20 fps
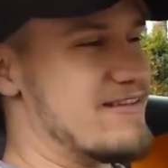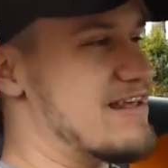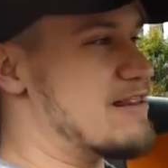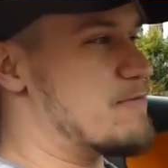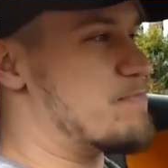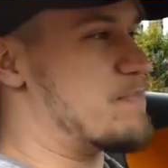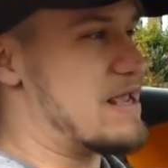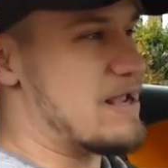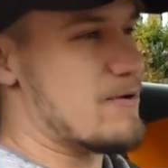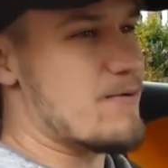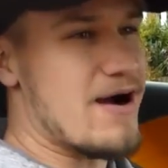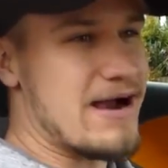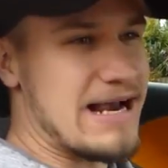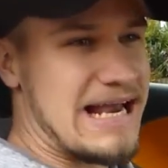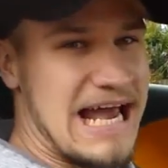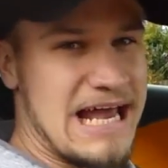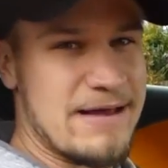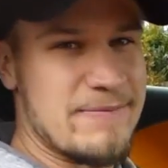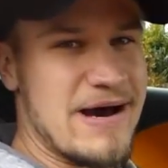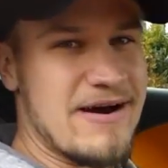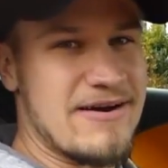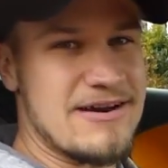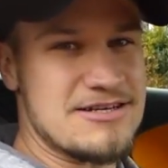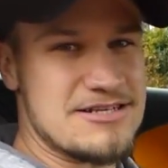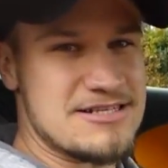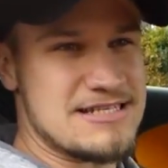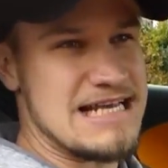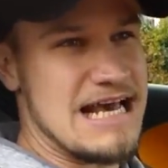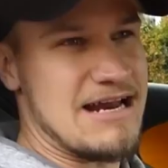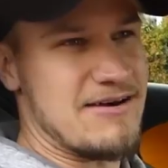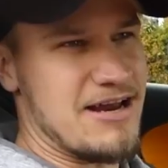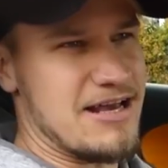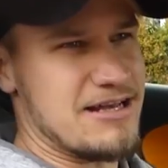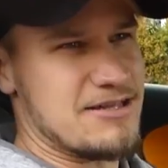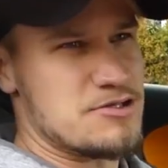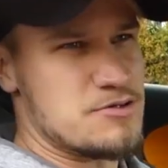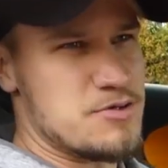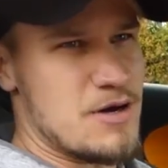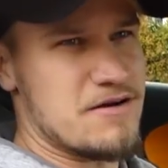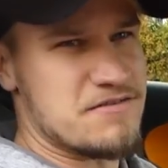Then the P1 came out and it just sounded like a
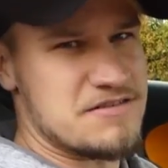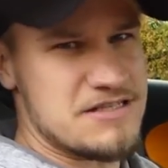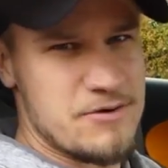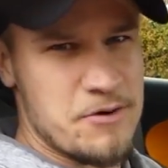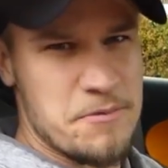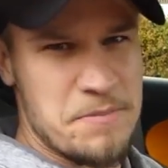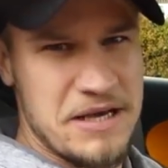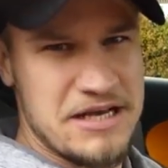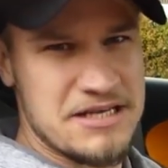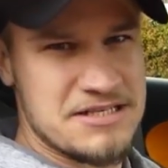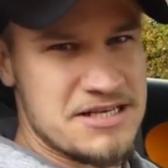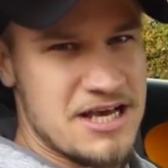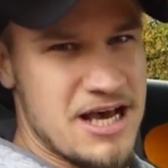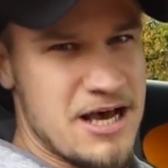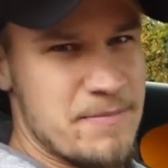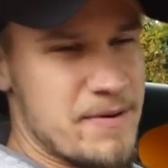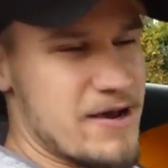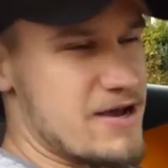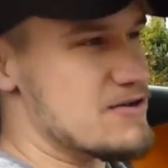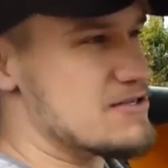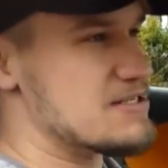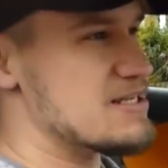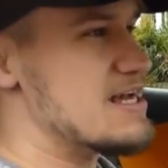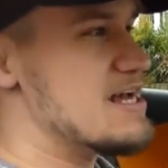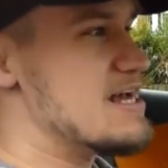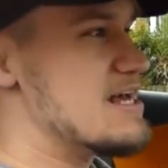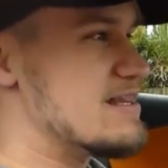12C with bigger turbos.